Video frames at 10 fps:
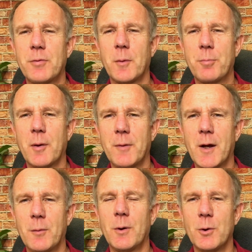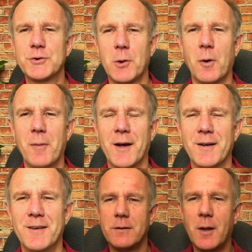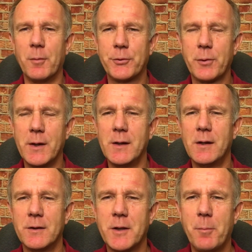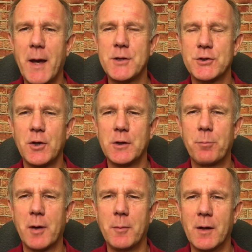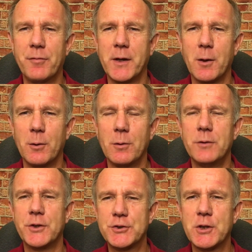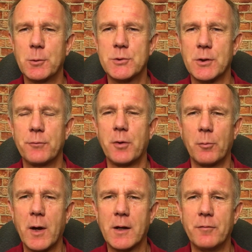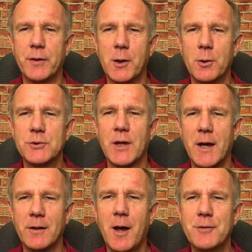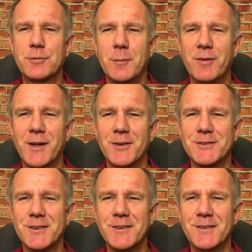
from the premiere will also remain. Number three, the badges on your premiere video distinguish it from regular videos and live stream videos.